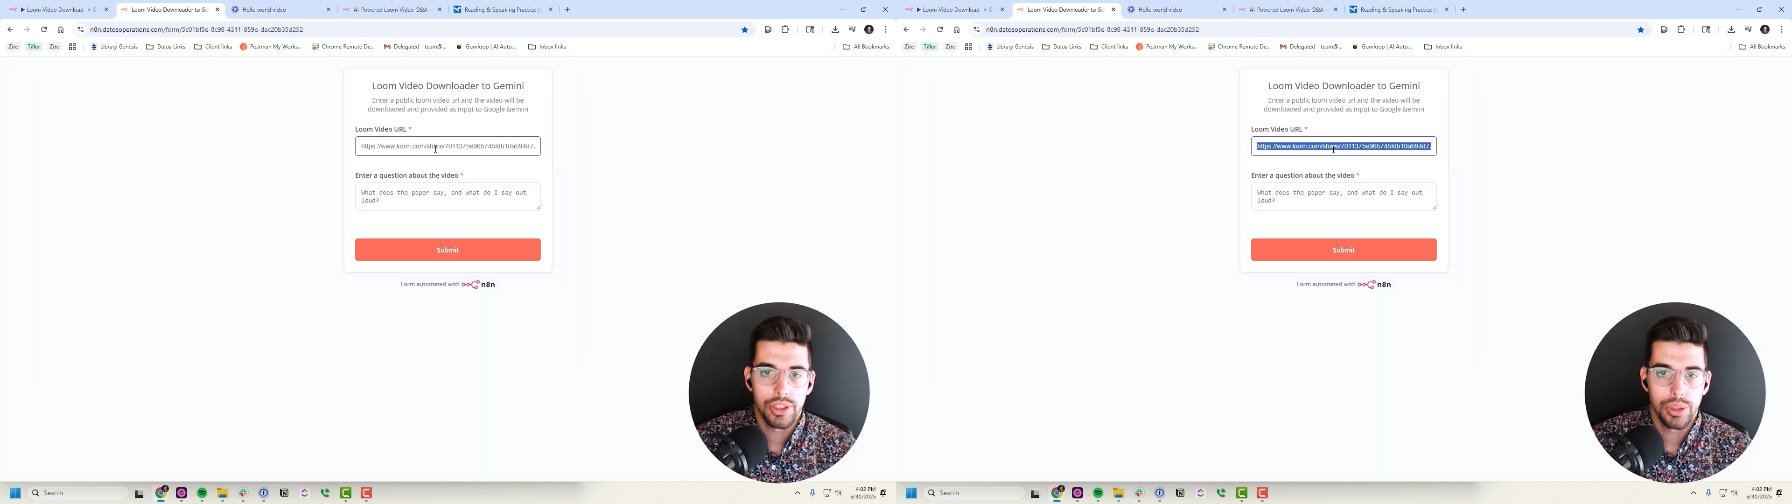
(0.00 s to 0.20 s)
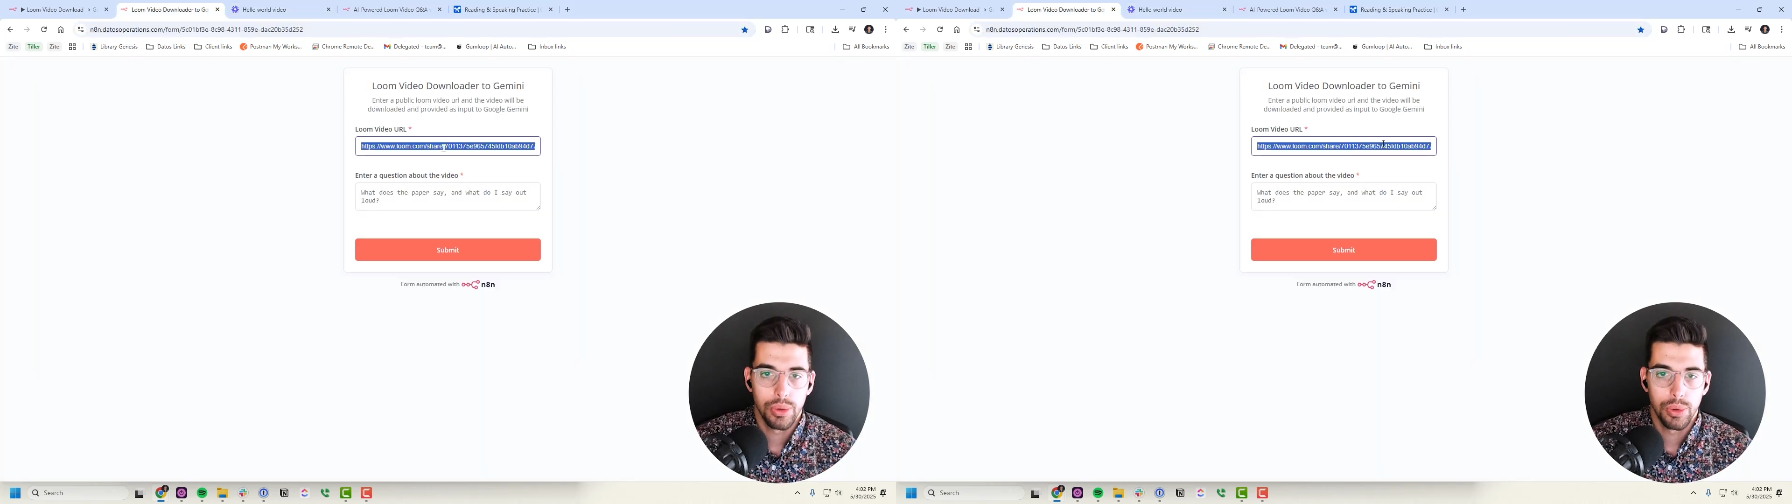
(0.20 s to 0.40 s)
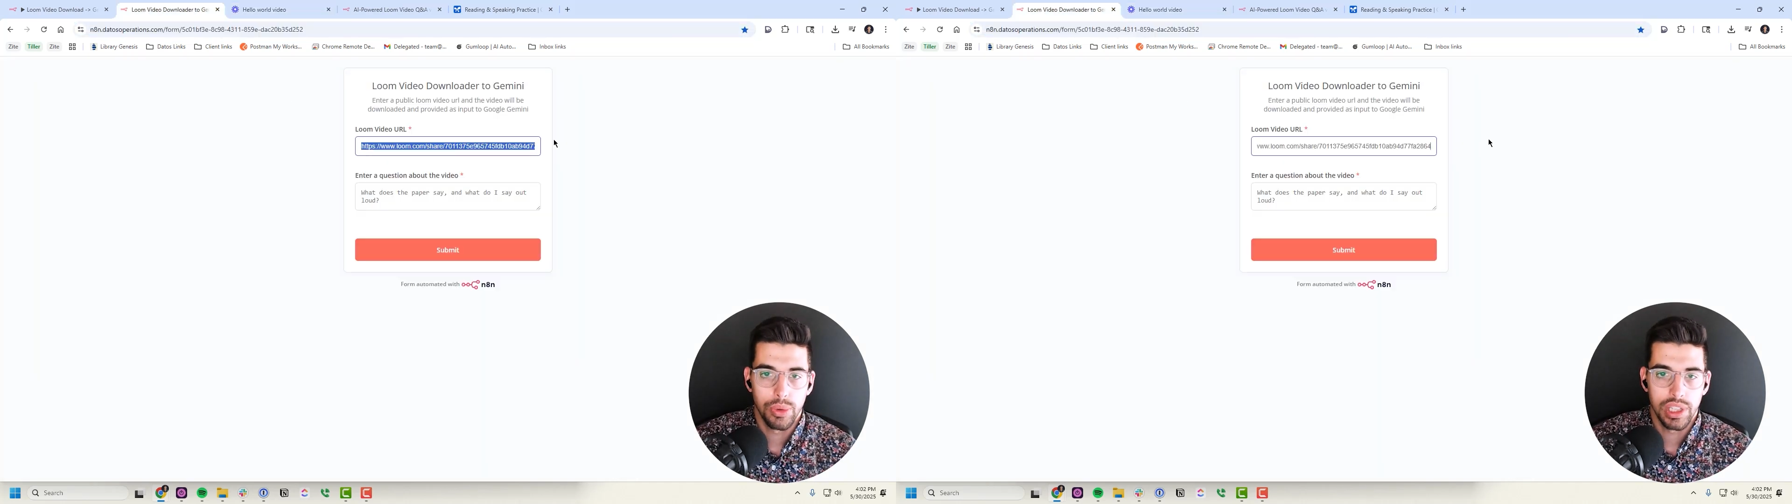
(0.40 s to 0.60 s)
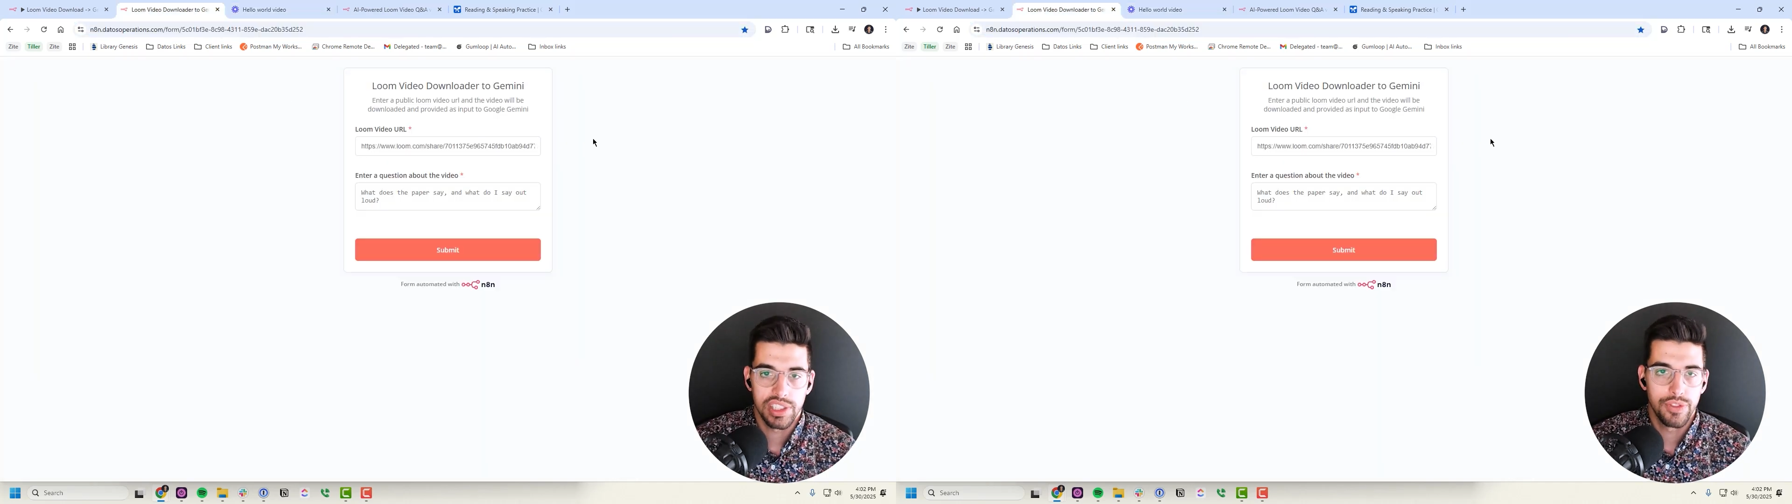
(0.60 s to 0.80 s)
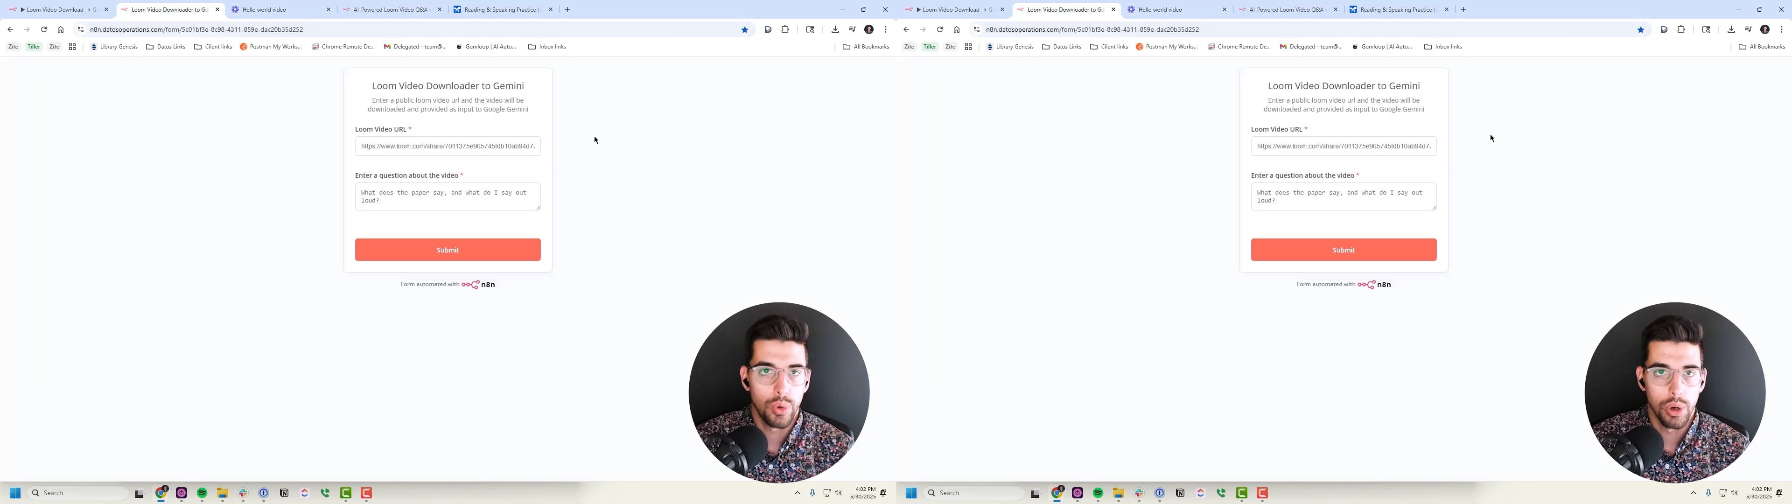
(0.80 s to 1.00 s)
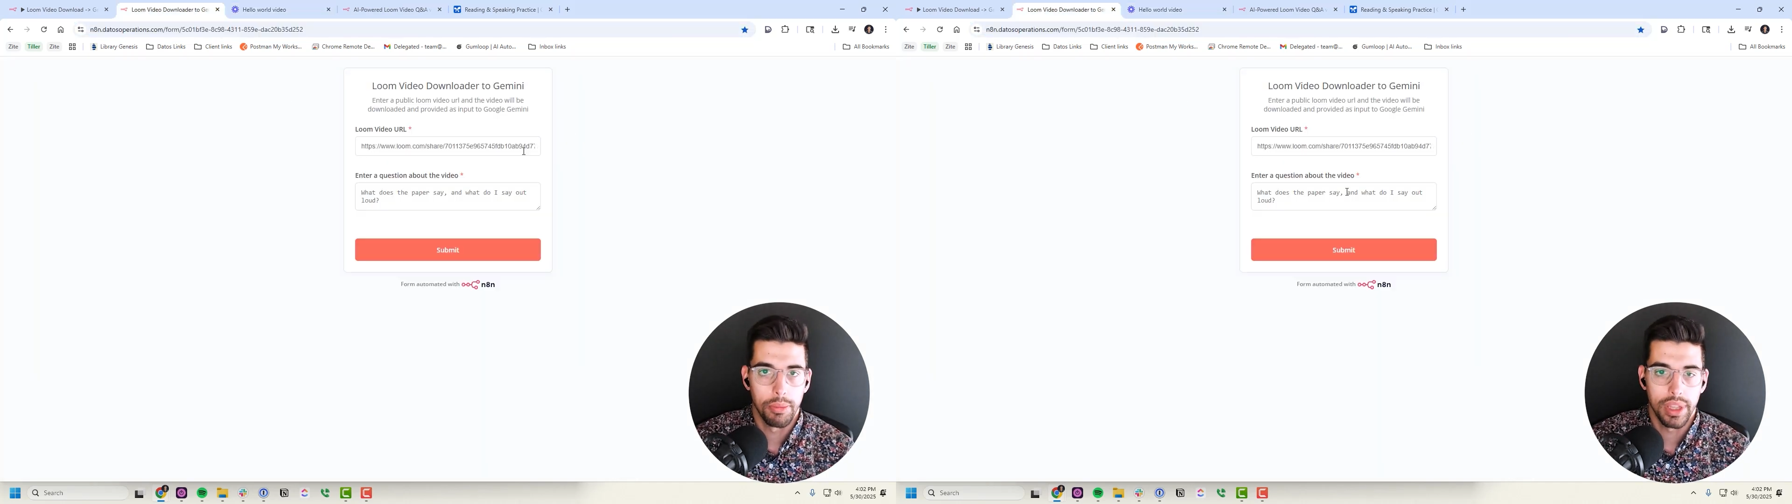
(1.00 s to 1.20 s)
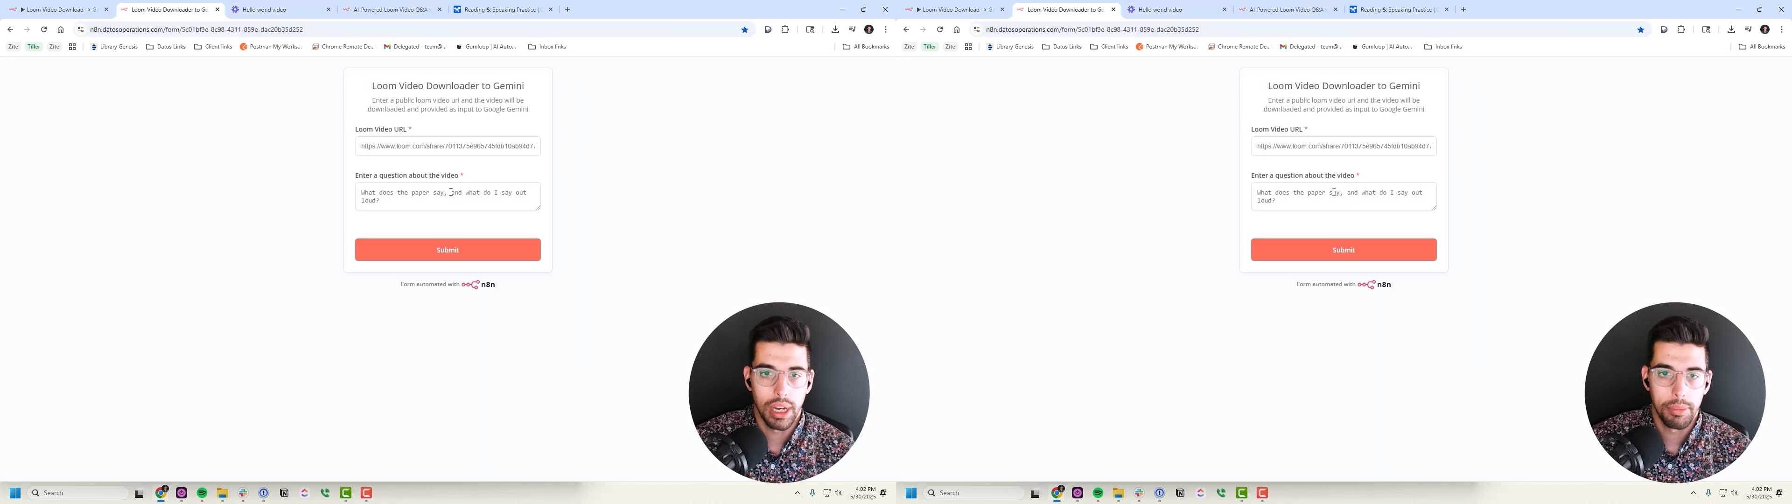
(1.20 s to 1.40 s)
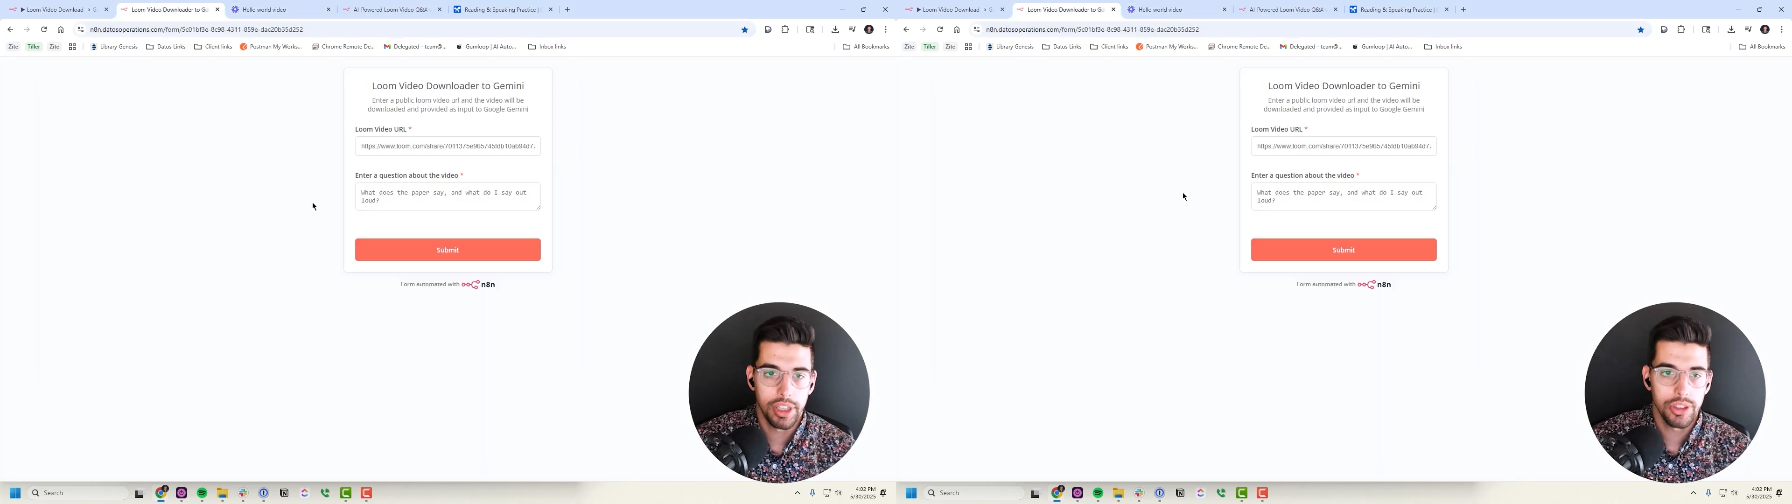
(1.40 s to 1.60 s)
to this form that
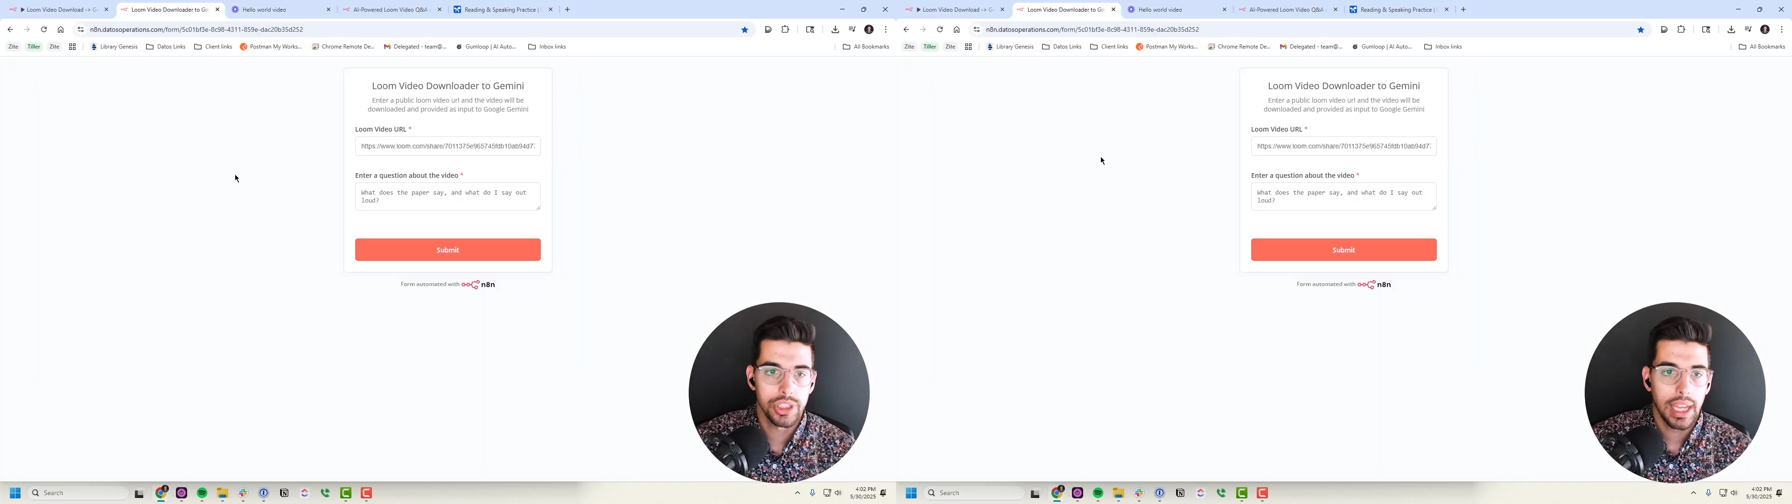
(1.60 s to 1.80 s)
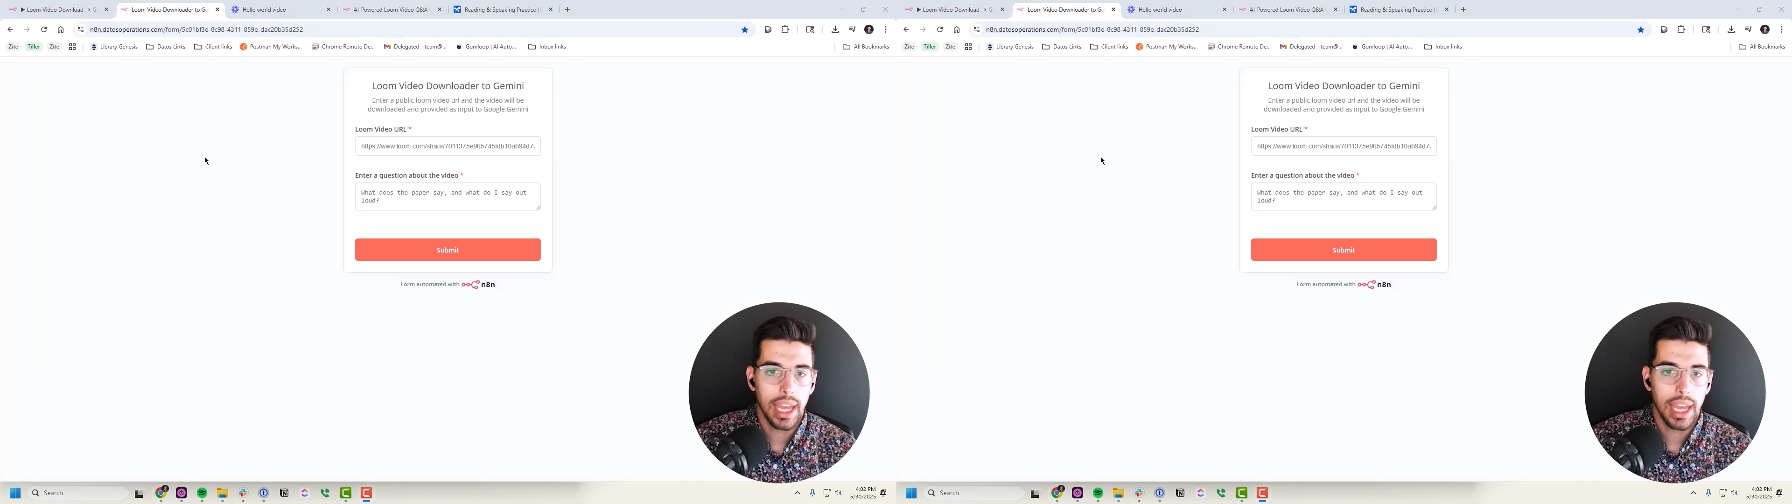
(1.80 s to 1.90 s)
I built,